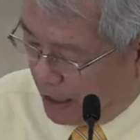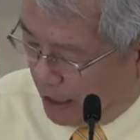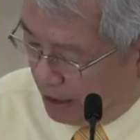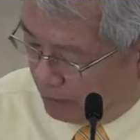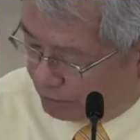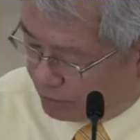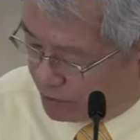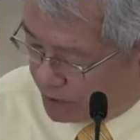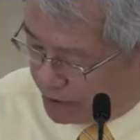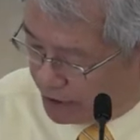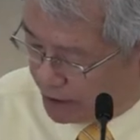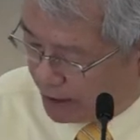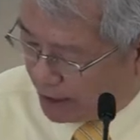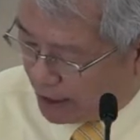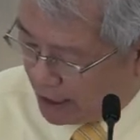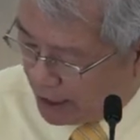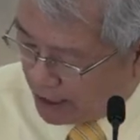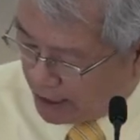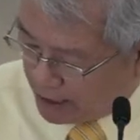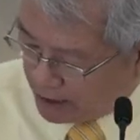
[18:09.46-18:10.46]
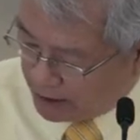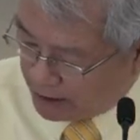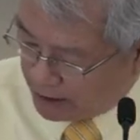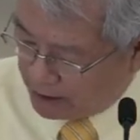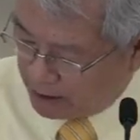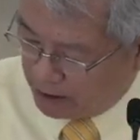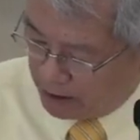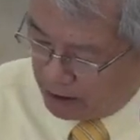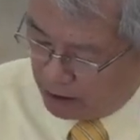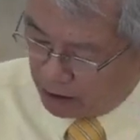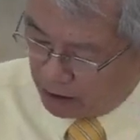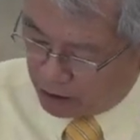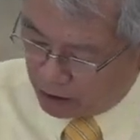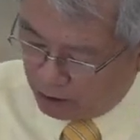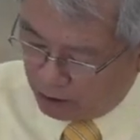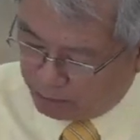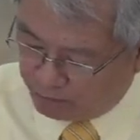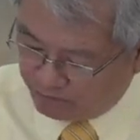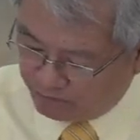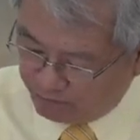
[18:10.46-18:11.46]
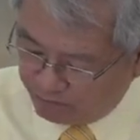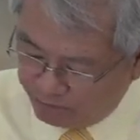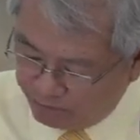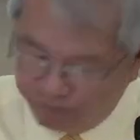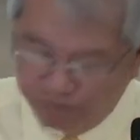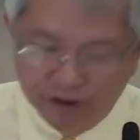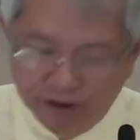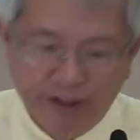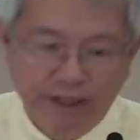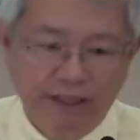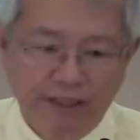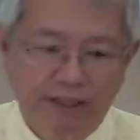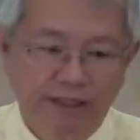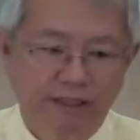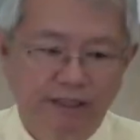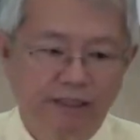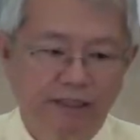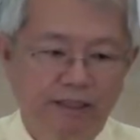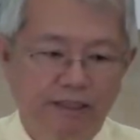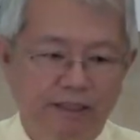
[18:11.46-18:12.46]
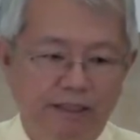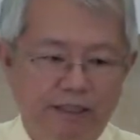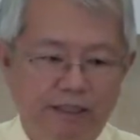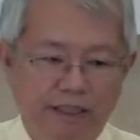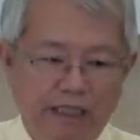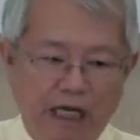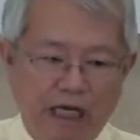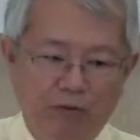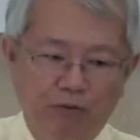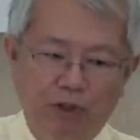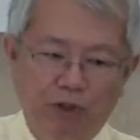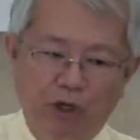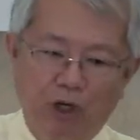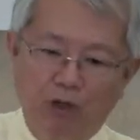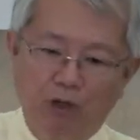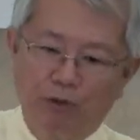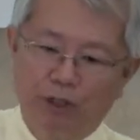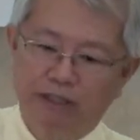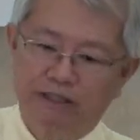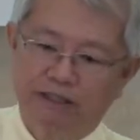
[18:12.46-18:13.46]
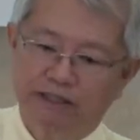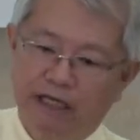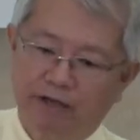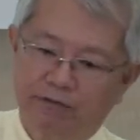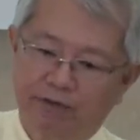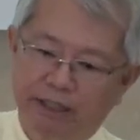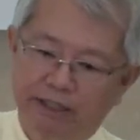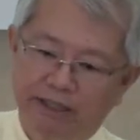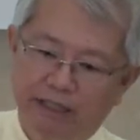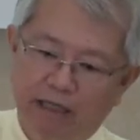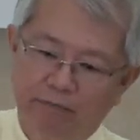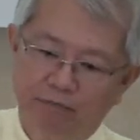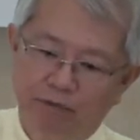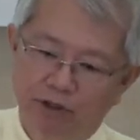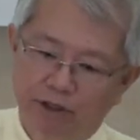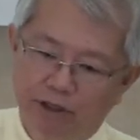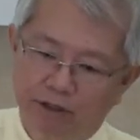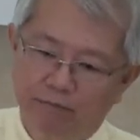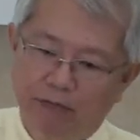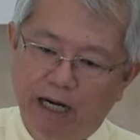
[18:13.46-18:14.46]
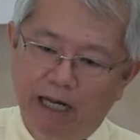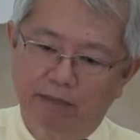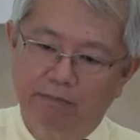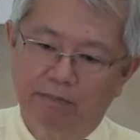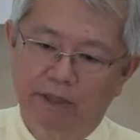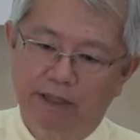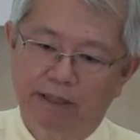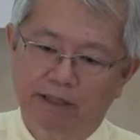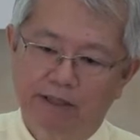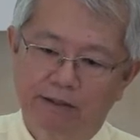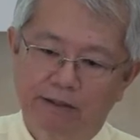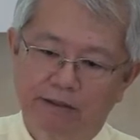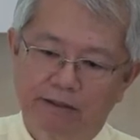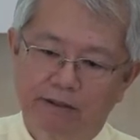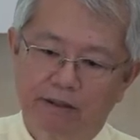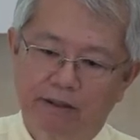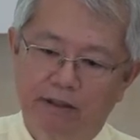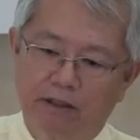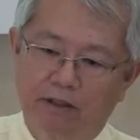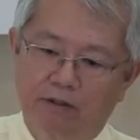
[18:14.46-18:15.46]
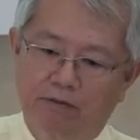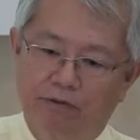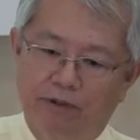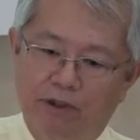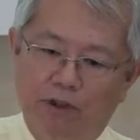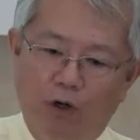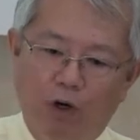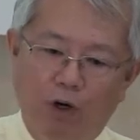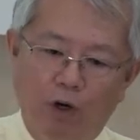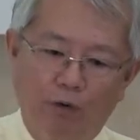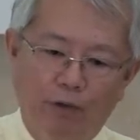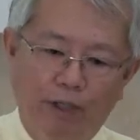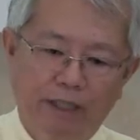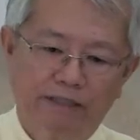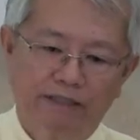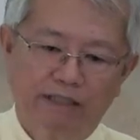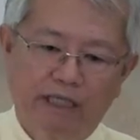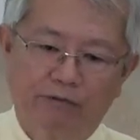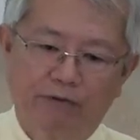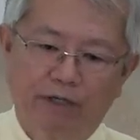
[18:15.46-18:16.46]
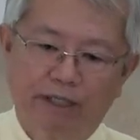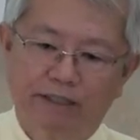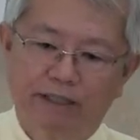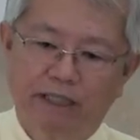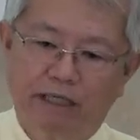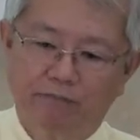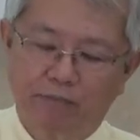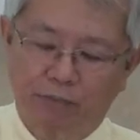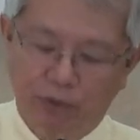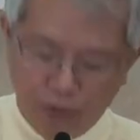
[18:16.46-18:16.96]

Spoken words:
after they are converted. And we always direct them to the Bible. We always direct them